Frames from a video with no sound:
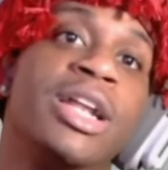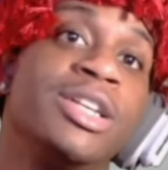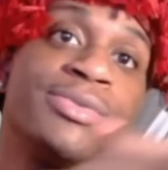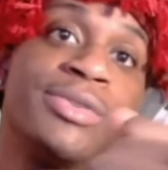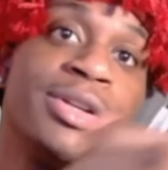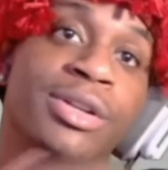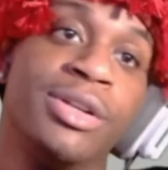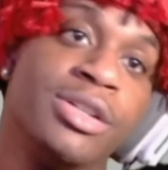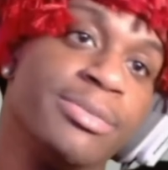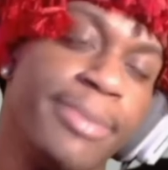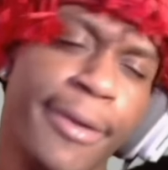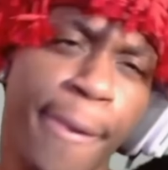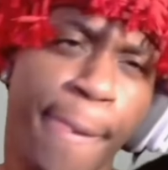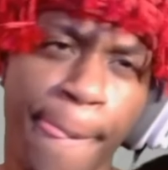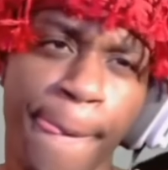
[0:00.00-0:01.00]
is what it is,
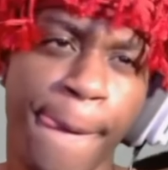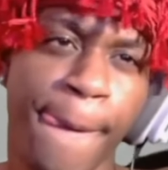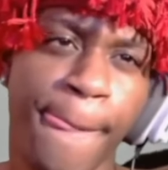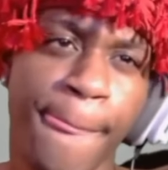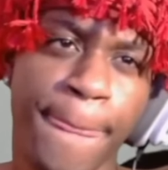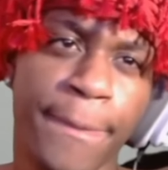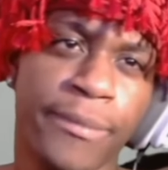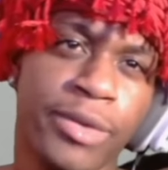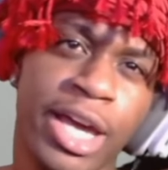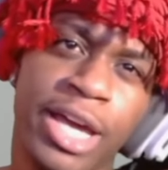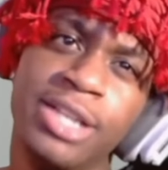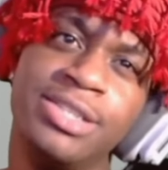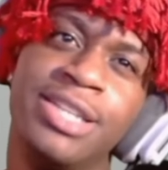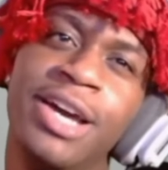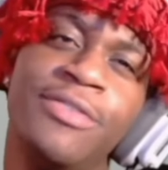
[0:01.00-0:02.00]
bro.
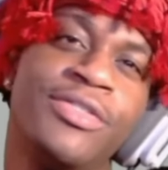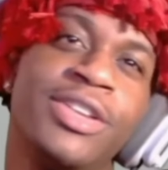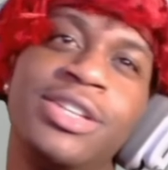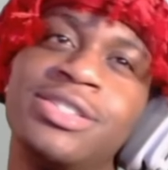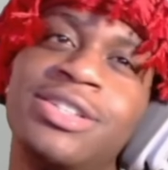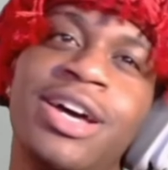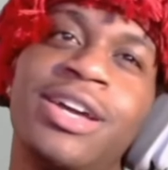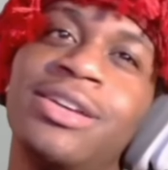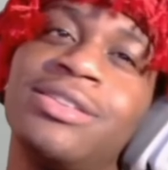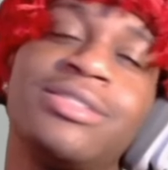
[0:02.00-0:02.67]
That is definitely is like.